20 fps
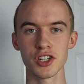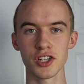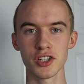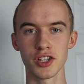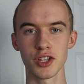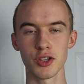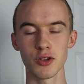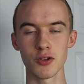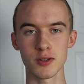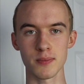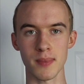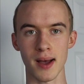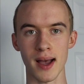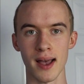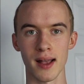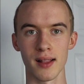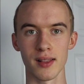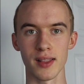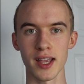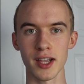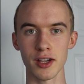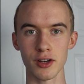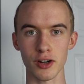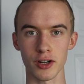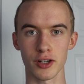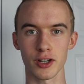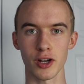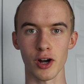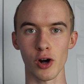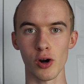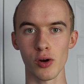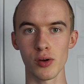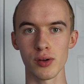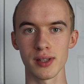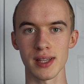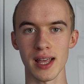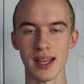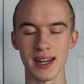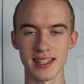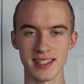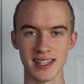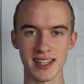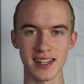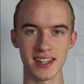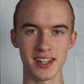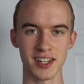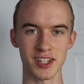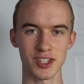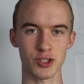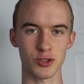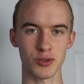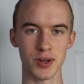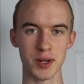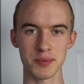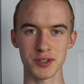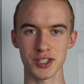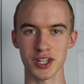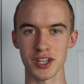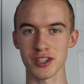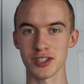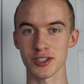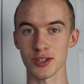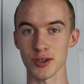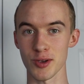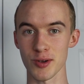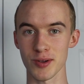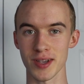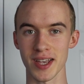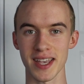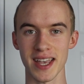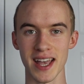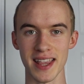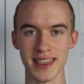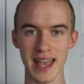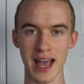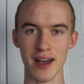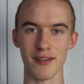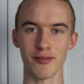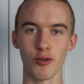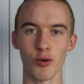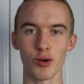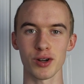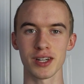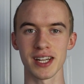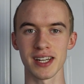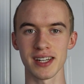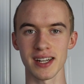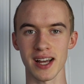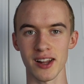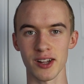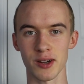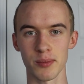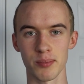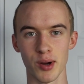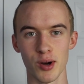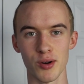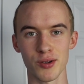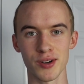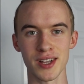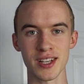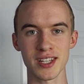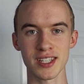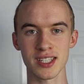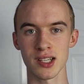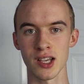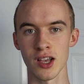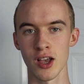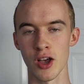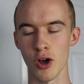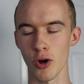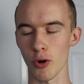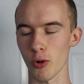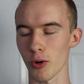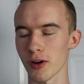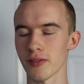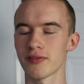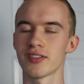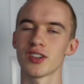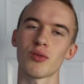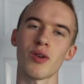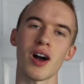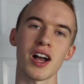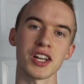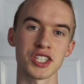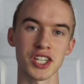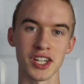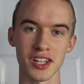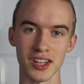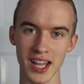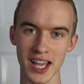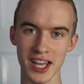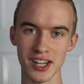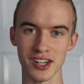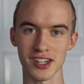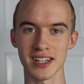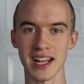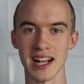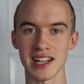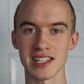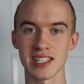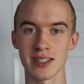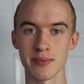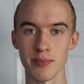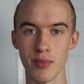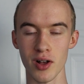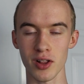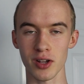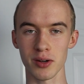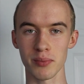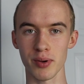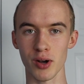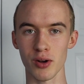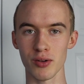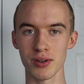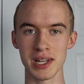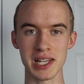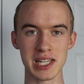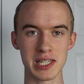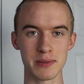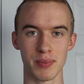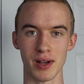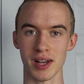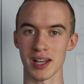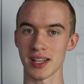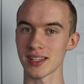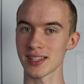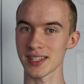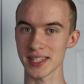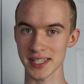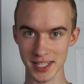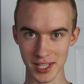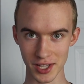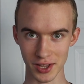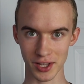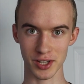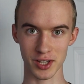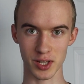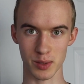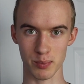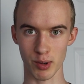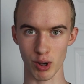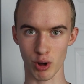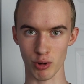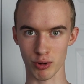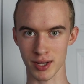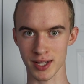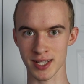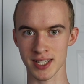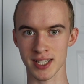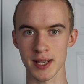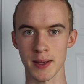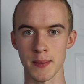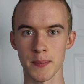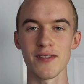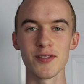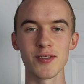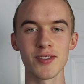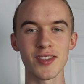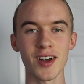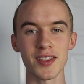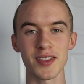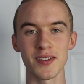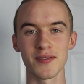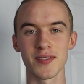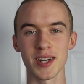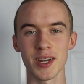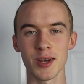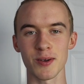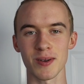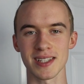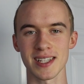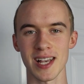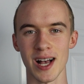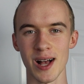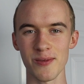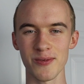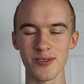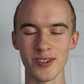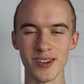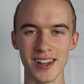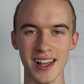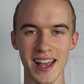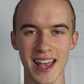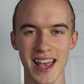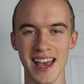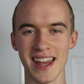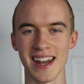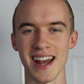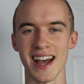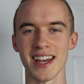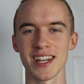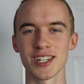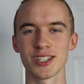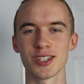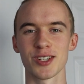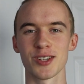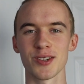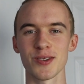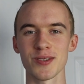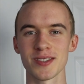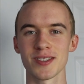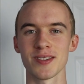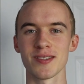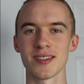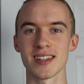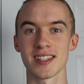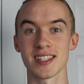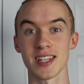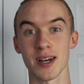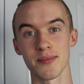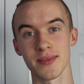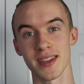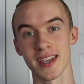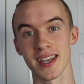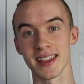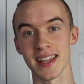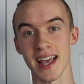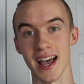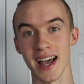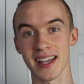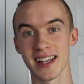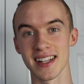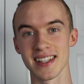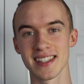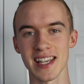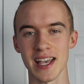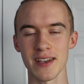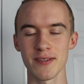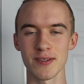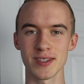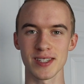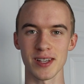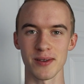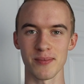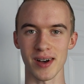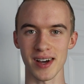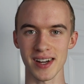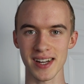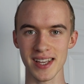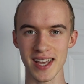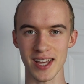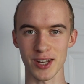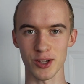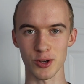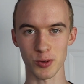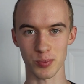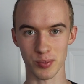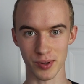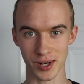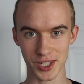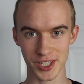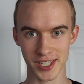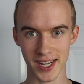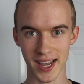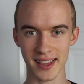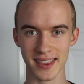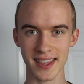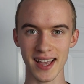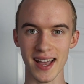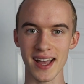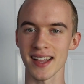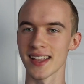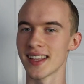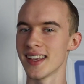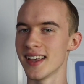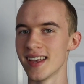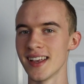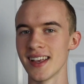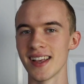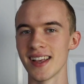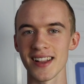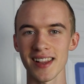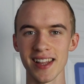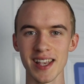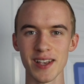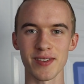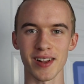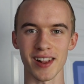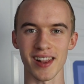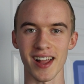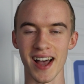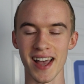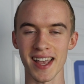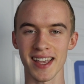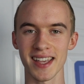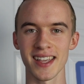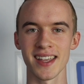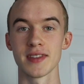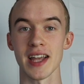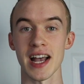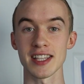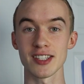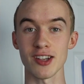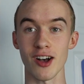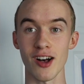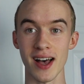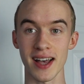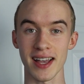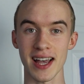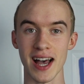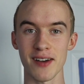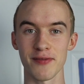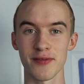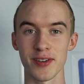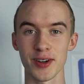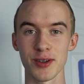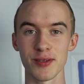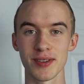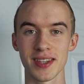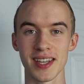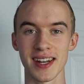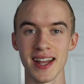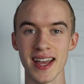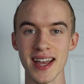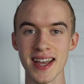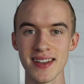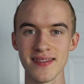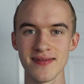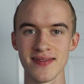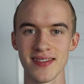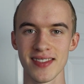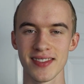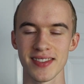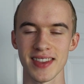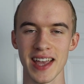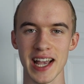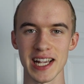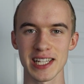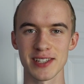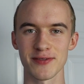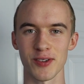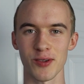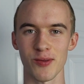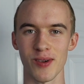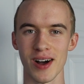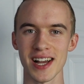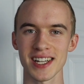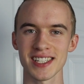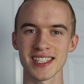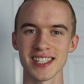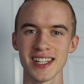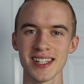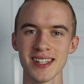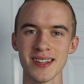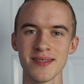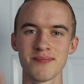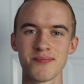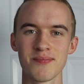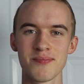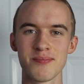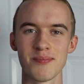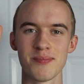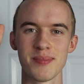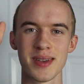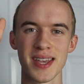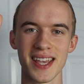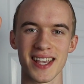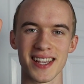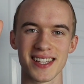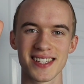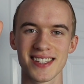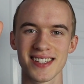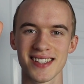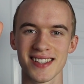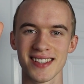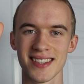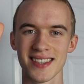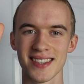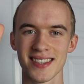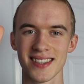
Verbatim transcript: sure to use my link or code that is in the description so you could get that $14 bonus or if you're watching later that smaller bonus but still a good bonus. If you thought the video was helpful and I introduced you to something that could save you some money and you appreciate that, leave a like. That's all I got for you today. Thanks for watching. Peace.